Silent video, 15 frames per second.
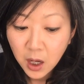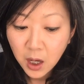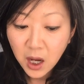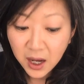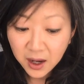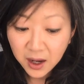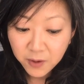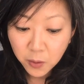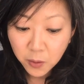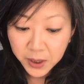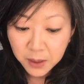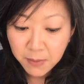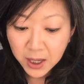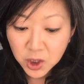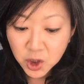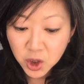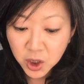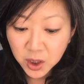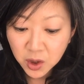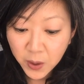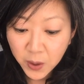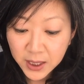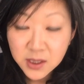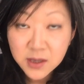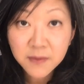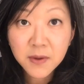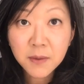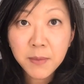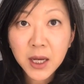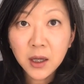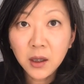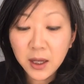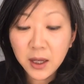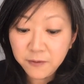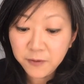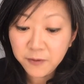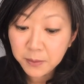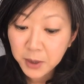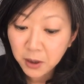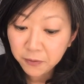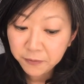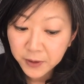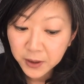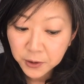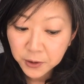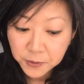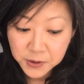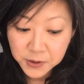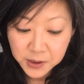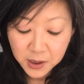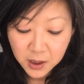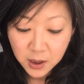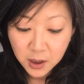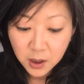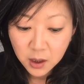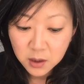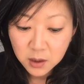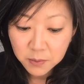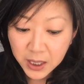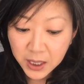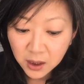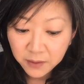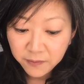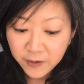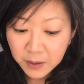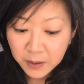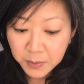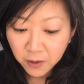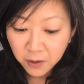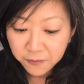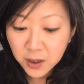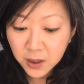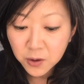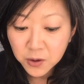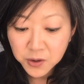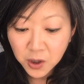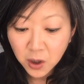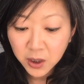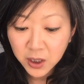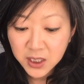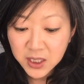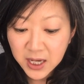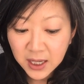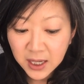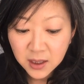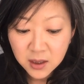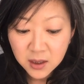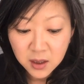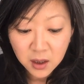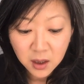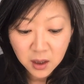I have already mentioned the race of the male and female figures. The male and female figures are contained.